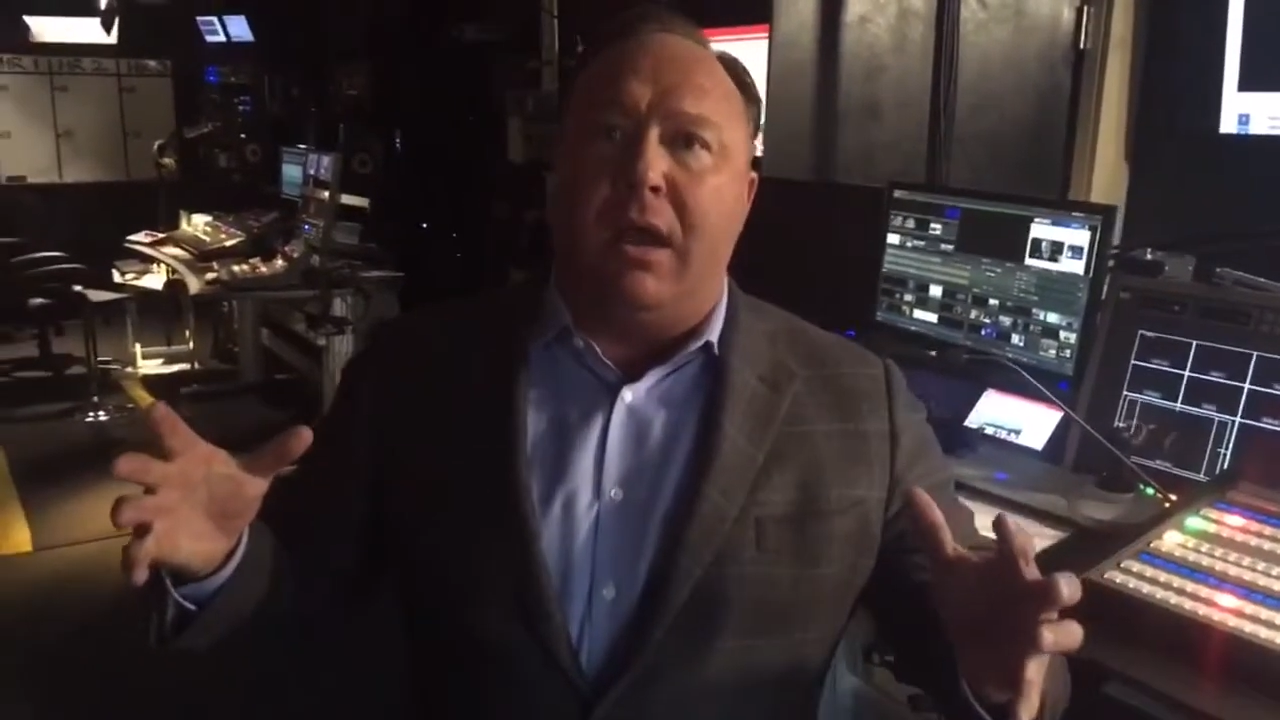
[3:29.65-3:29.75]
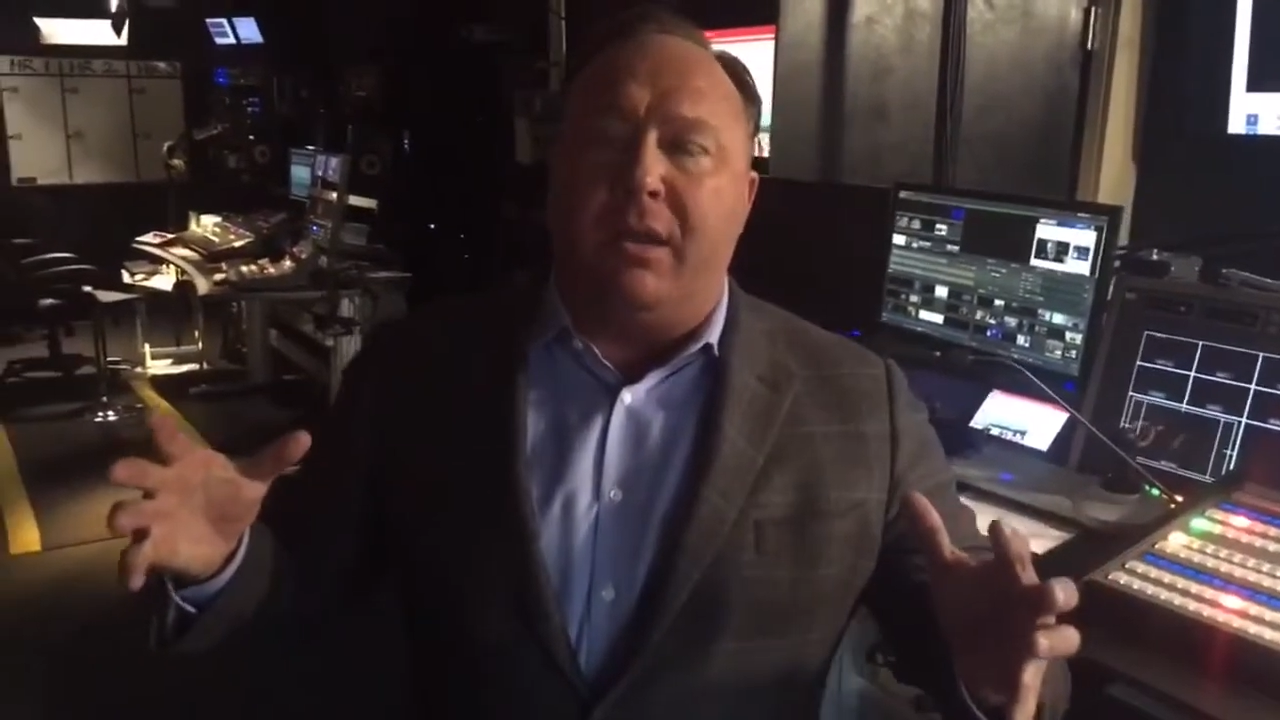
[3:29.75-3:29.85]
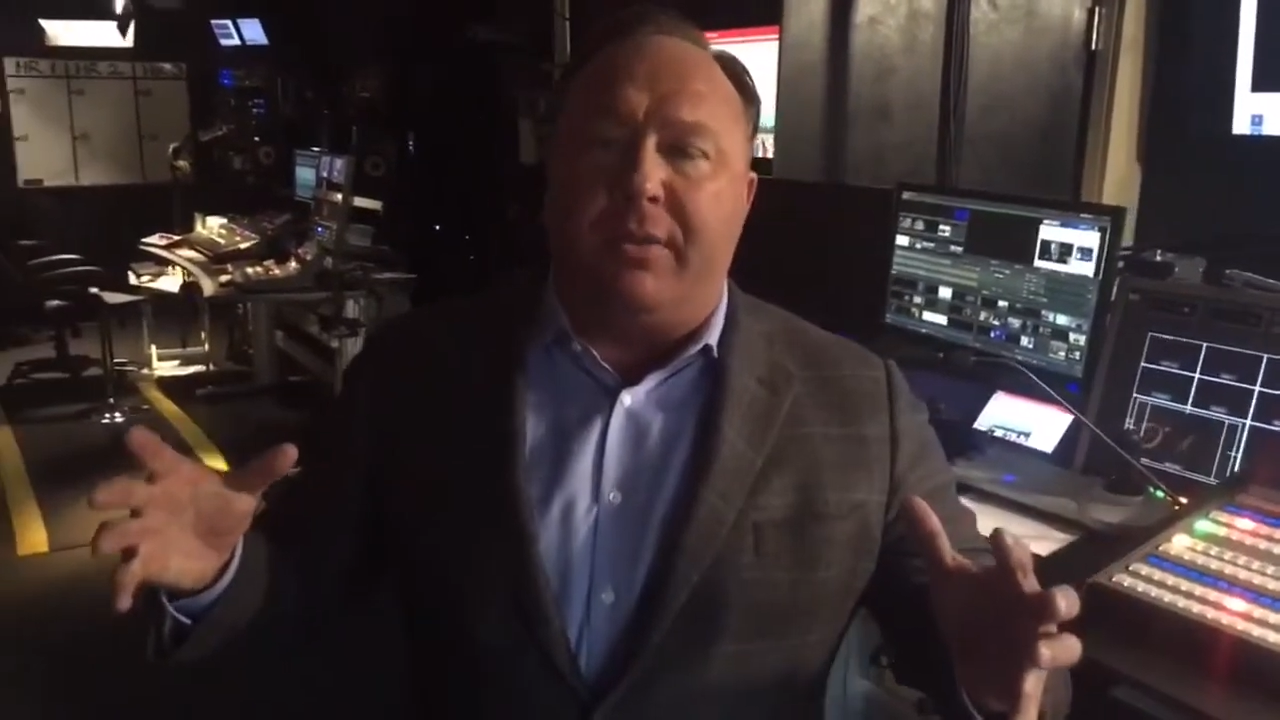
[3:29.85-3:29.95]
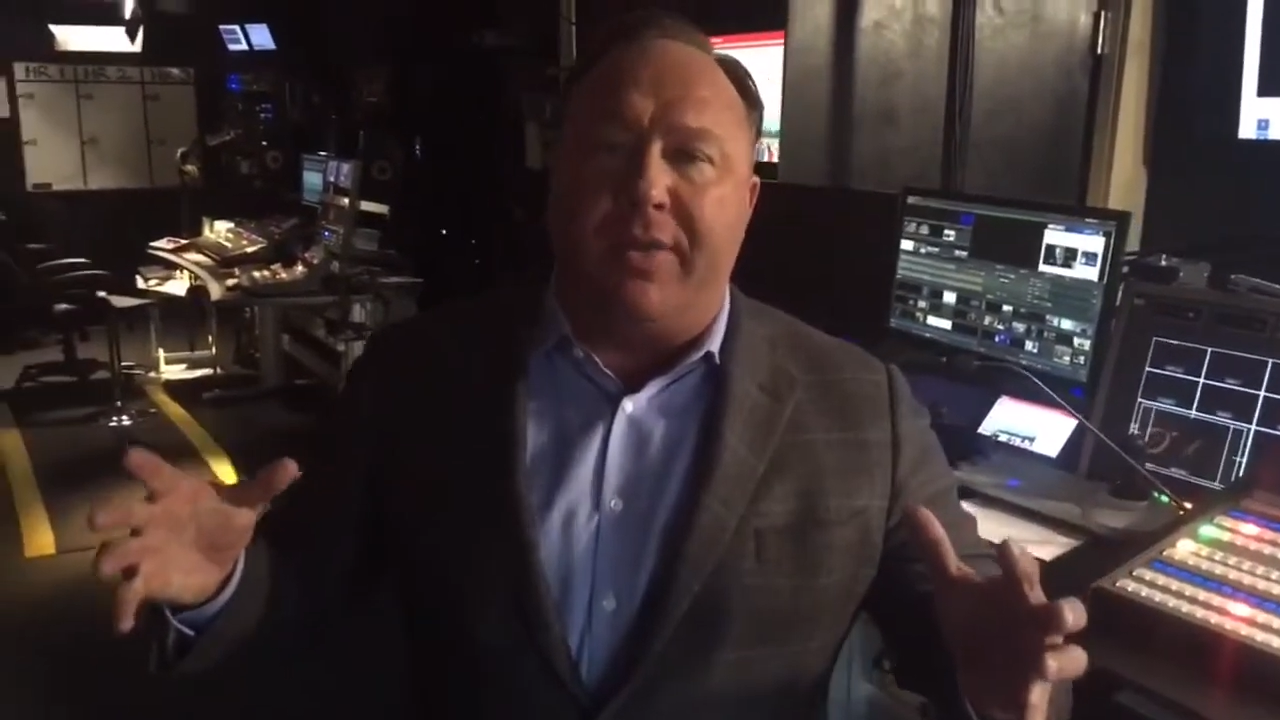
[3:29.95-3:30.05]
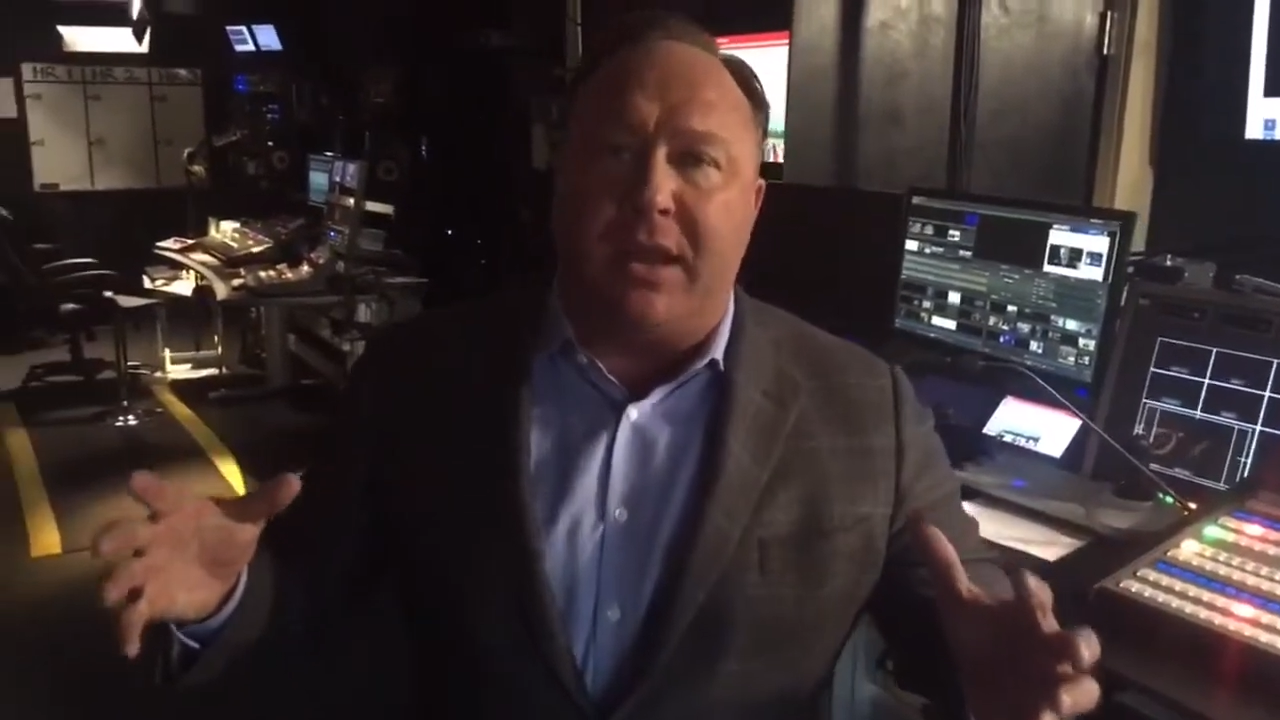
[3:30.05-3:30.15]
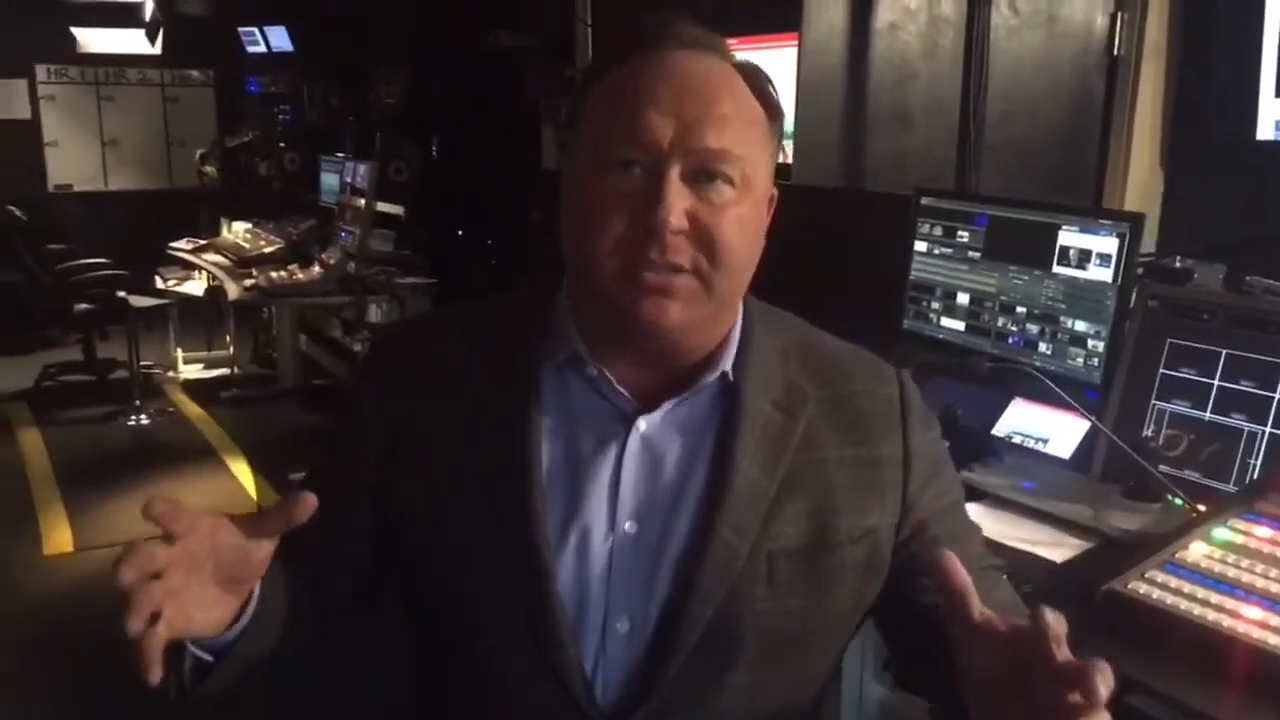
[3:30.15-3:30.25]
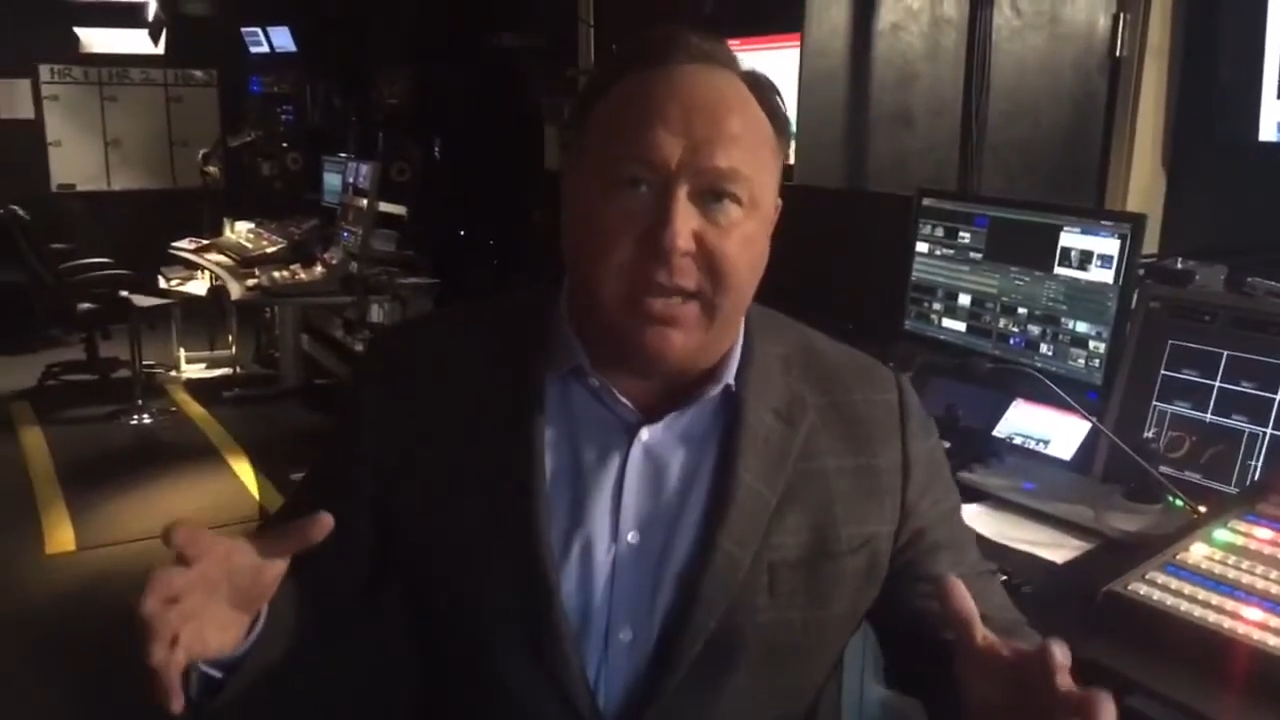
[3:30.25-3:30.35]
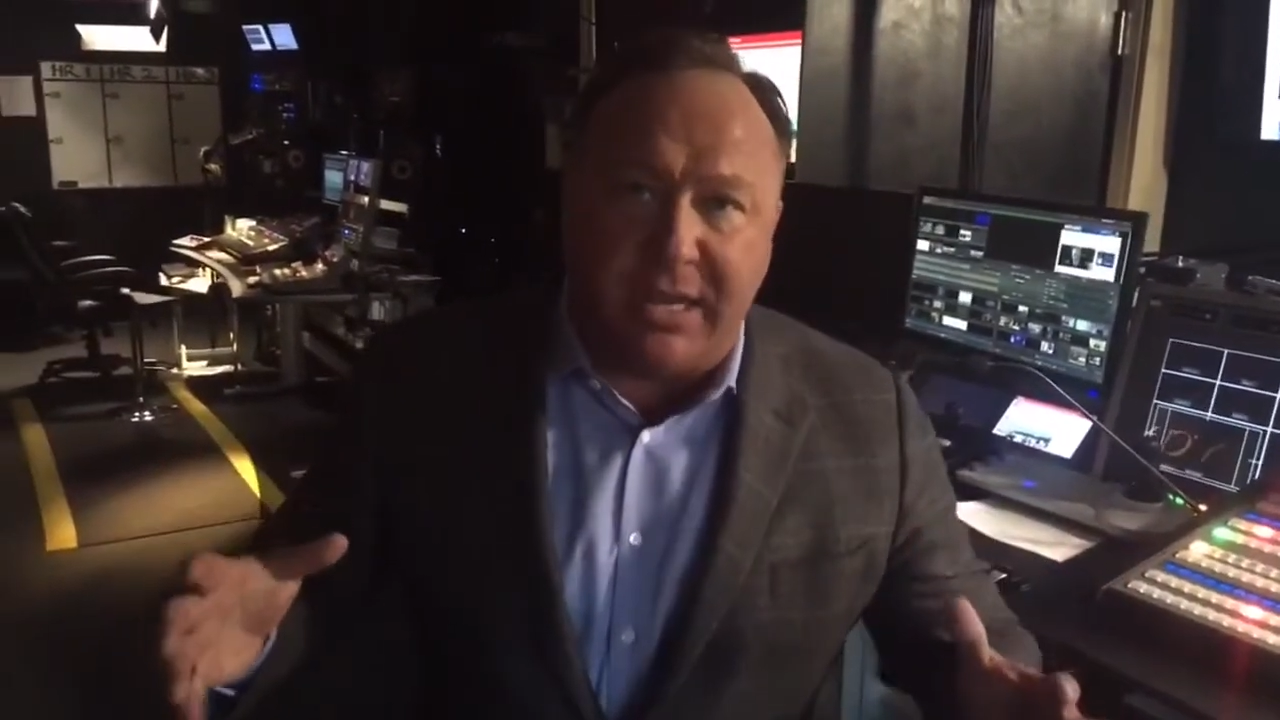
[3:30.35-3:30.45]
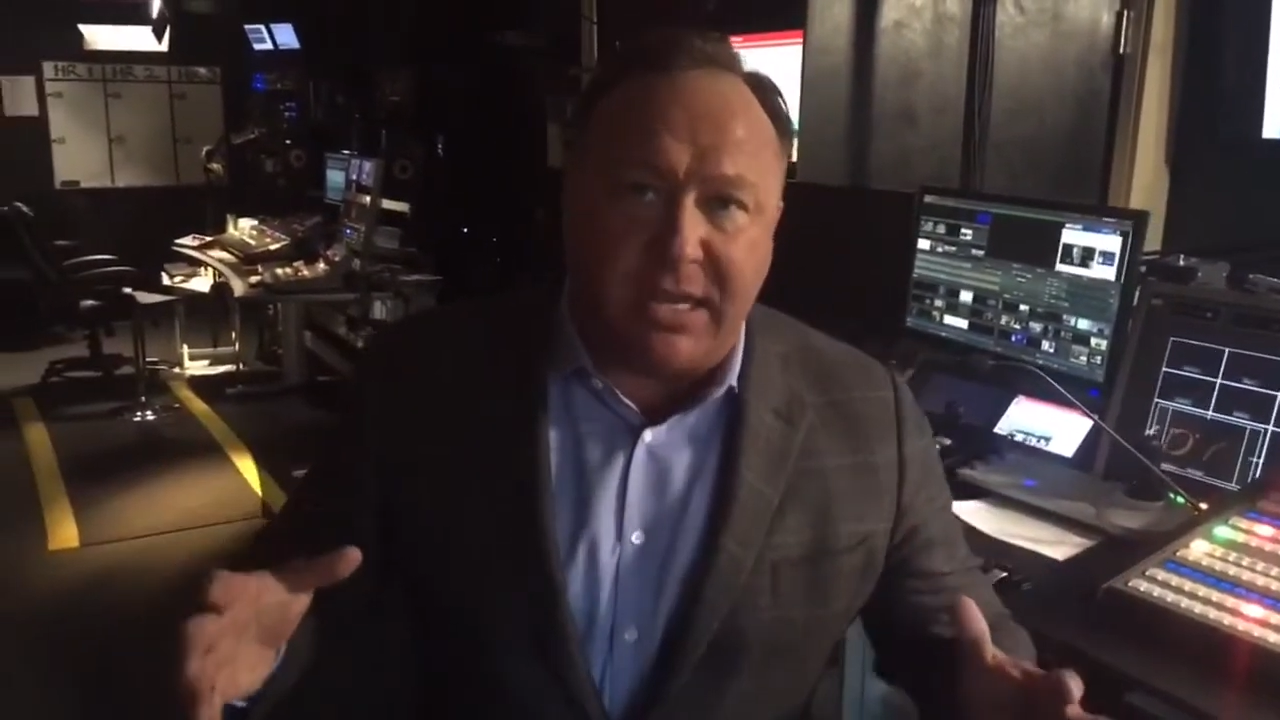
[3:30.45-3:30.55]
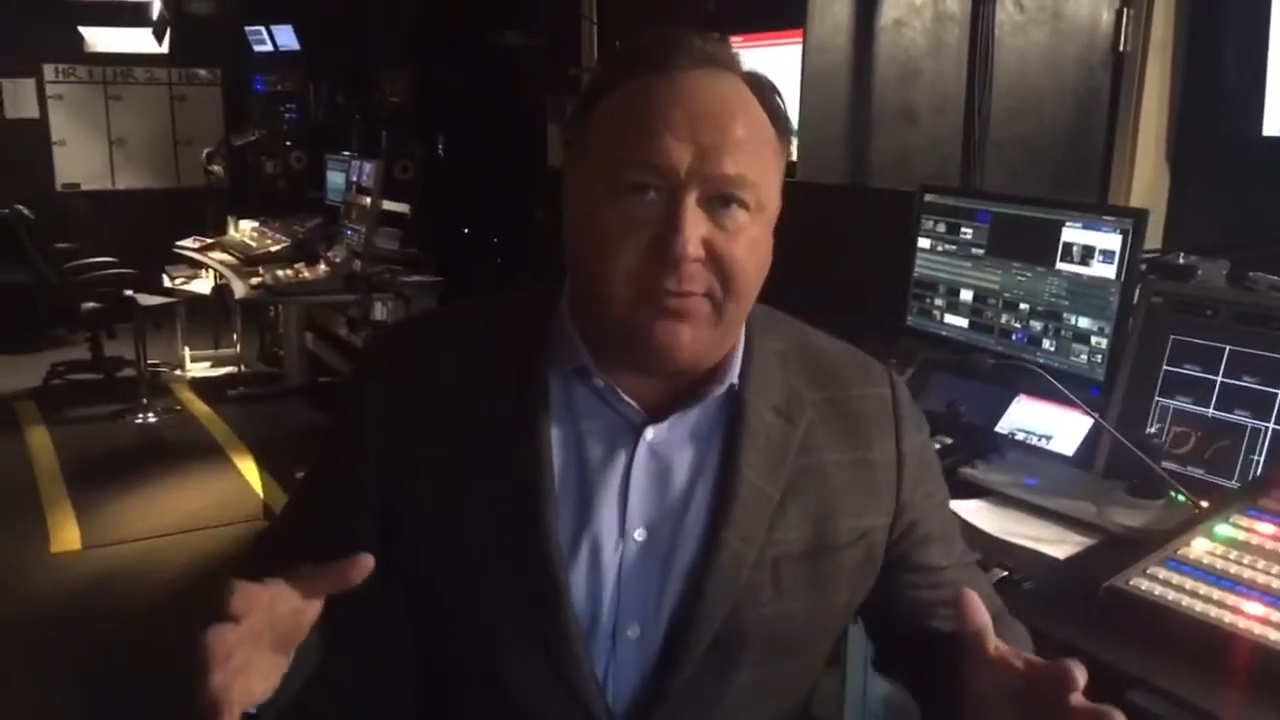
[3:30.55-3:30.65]
out of the thousand
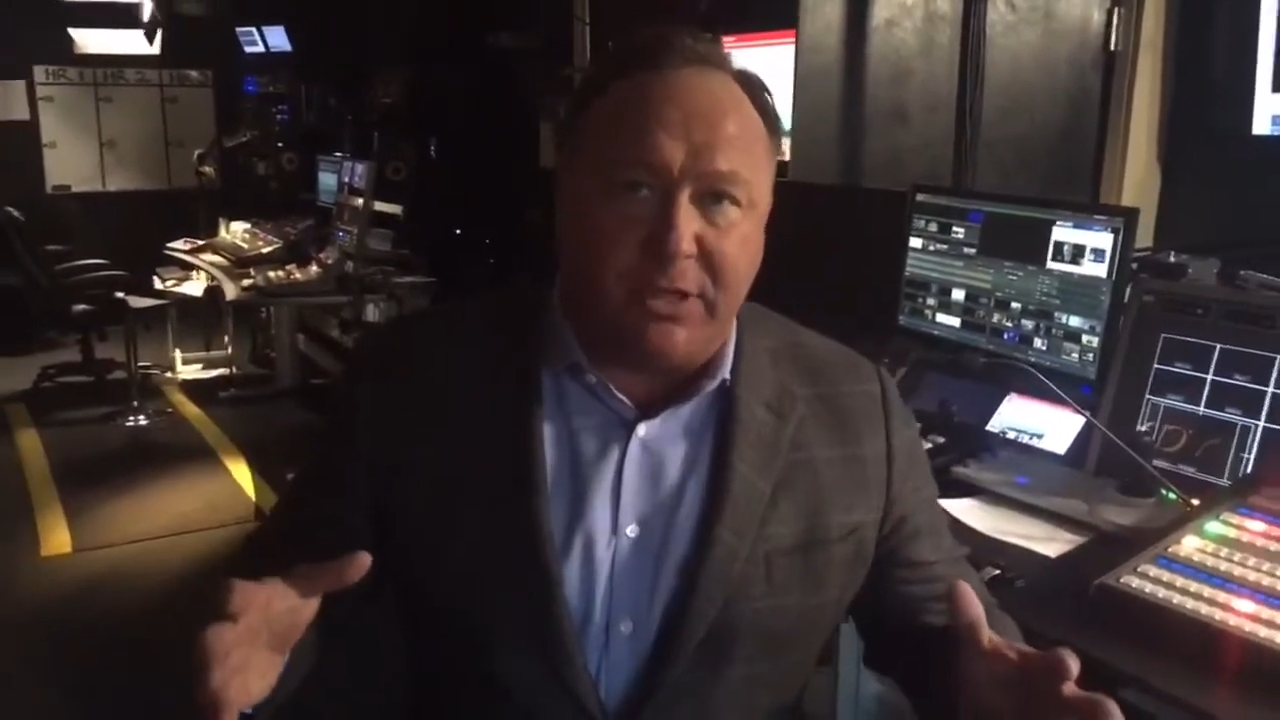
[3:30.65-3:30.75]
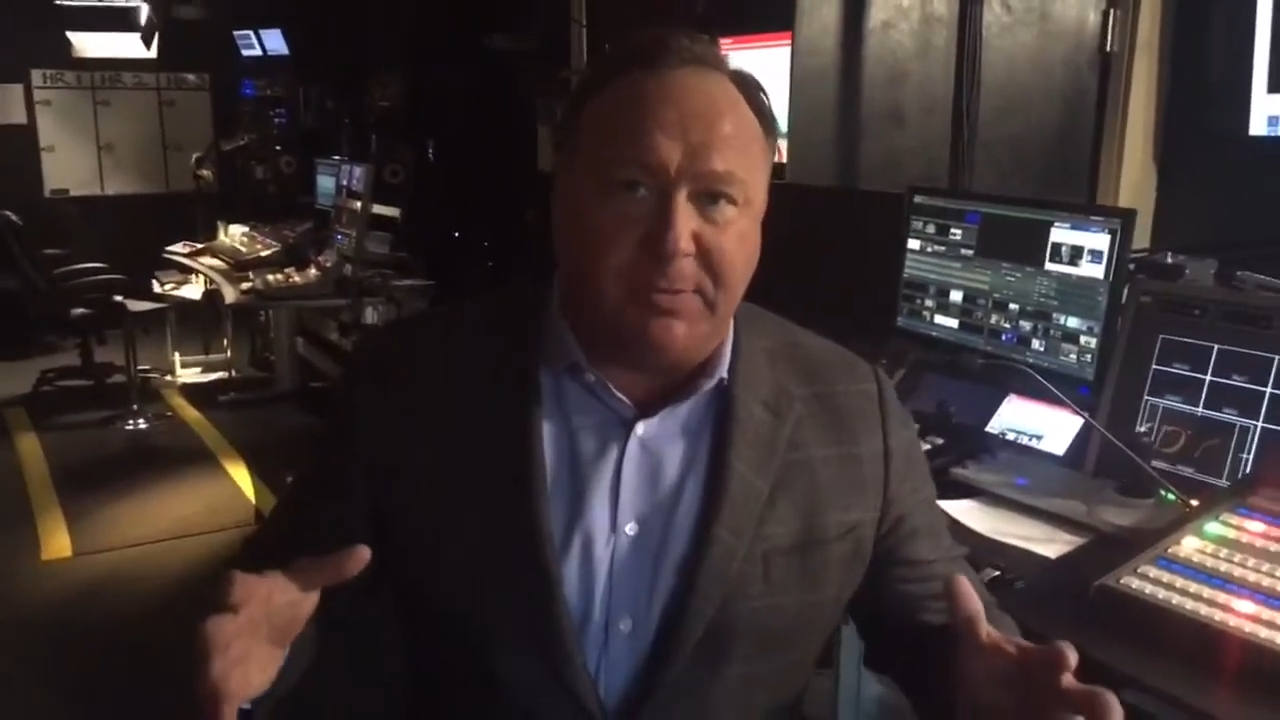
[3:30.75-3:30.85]
anti free